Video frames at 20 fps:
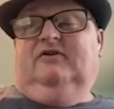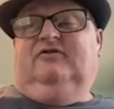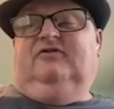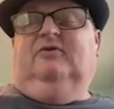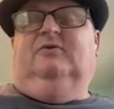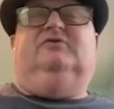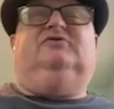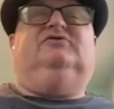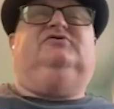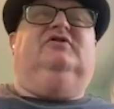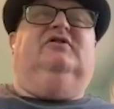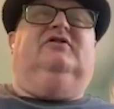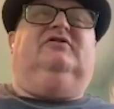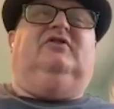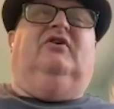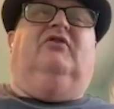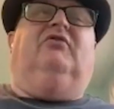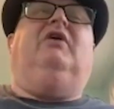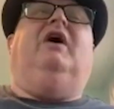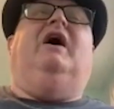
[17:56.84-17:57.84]
So it's
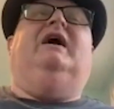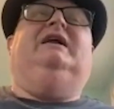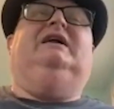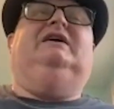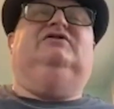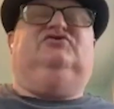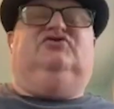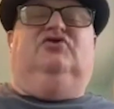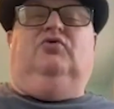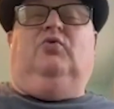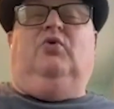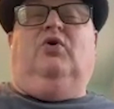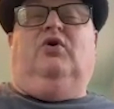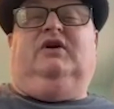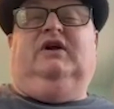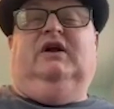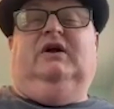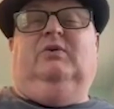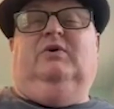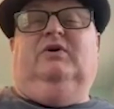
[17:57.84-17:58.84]
just a lot easier
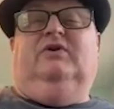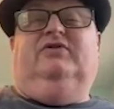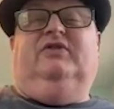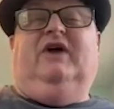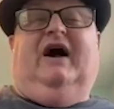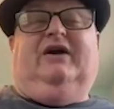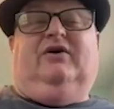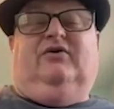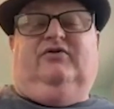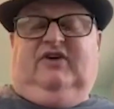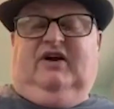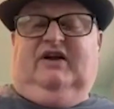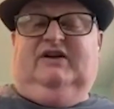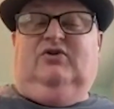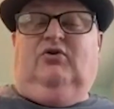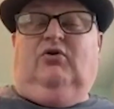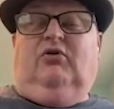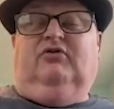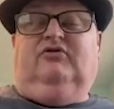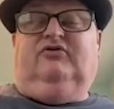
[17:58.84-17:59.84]
working with 9 or
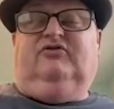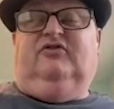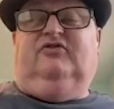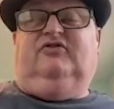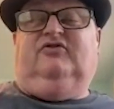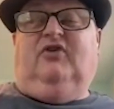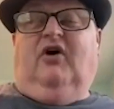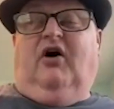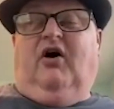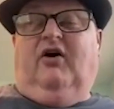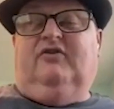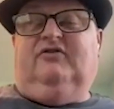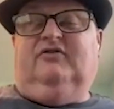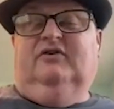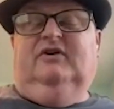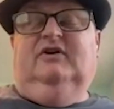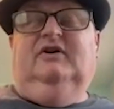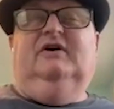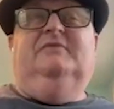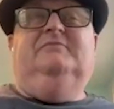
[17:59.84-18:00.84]
10-year-olds to
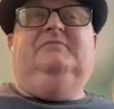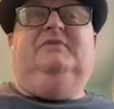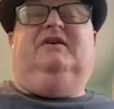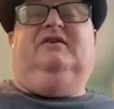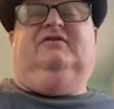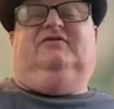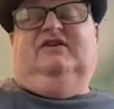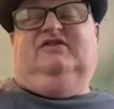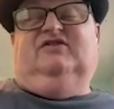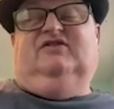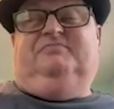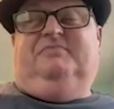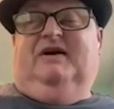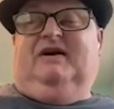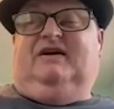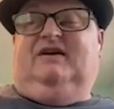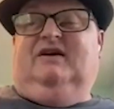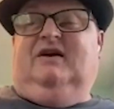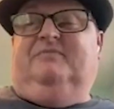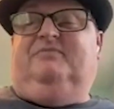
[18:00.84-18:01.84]
start, because they just
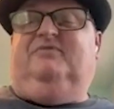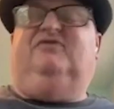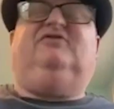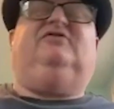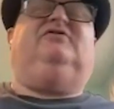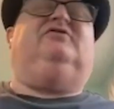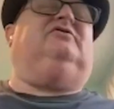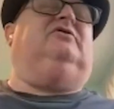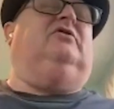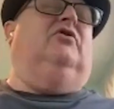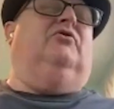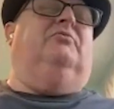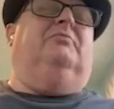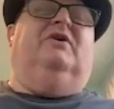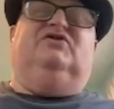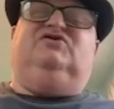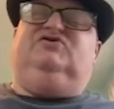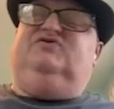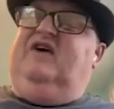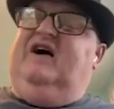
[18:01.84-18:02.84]
pick it up so
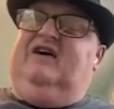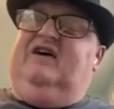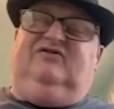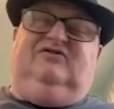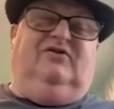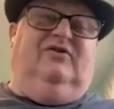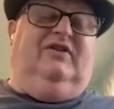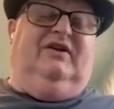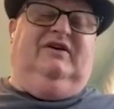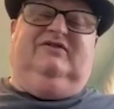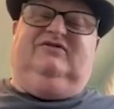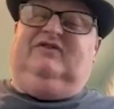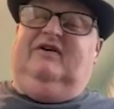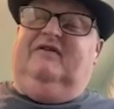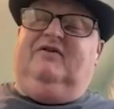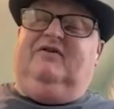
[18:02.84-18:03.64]
much faster than